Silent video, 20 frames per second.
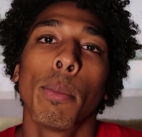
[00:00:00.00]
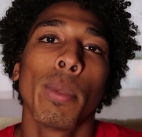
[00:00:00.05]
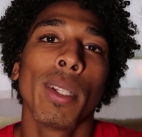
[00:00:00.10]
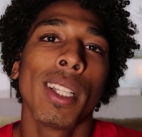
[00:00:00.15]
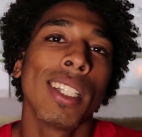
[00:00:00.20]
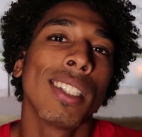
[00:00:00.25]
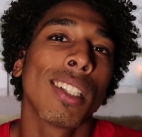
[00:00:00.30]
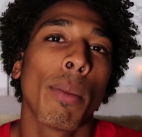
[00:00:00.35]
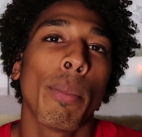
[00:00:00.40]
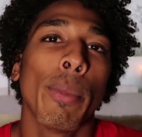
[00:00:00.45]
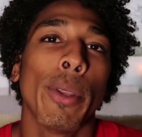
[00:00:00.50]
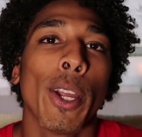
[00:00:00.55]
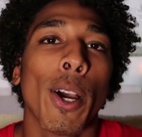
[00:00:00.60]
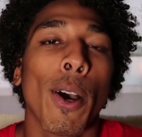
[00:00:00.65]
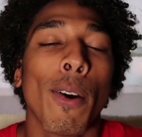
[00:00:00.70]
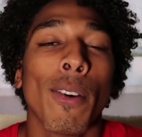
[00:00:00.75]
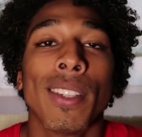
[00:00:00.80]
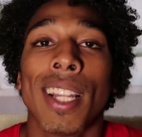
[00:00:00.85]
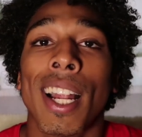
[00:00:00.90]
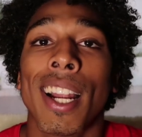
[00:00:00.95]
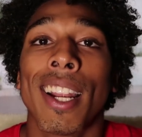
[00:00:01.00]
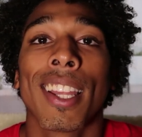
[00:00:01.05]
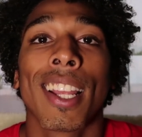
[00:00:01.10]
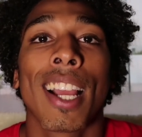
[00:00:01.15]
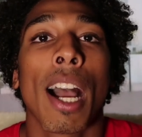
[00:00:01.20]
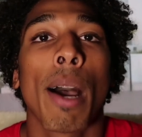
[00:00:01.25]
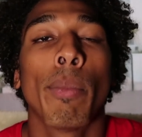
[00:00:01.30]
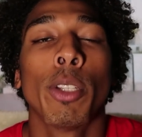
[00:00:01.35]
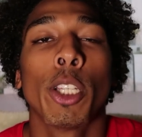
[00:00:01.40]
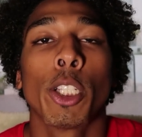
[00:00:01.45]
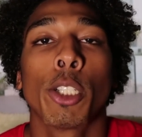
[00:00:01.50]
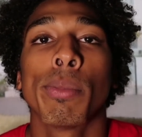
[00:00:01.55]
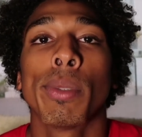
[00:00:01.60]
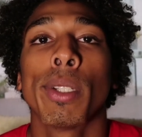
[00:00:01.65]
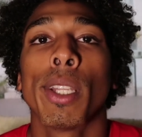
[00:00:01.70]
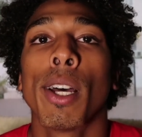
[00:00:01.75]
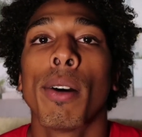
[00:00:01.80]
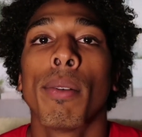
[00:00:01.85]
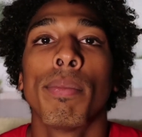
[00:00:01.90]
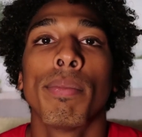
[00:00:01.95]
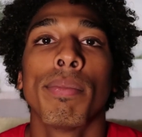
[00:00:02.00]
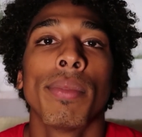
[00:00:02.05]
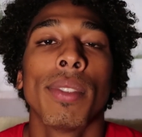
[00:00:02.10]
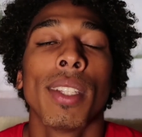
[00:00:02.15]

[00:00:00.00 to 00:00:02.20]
please let me know down in the comment section below.